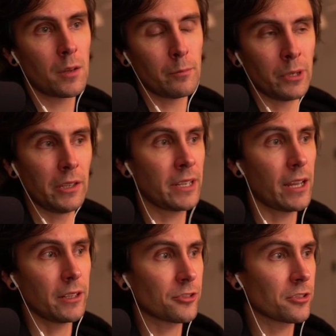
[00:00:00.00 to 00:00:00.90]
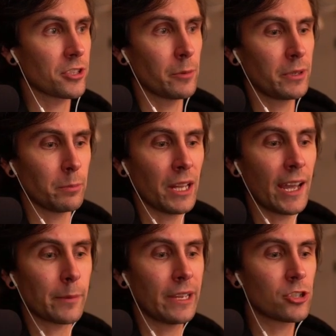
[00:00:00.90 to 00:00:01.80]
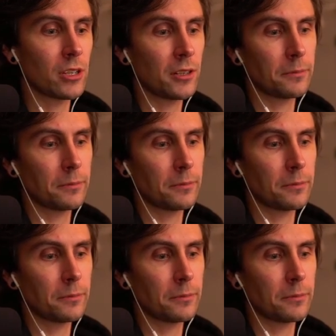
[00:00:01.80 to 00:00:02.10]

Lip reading: But yeah, let's just jump into Black Mage here.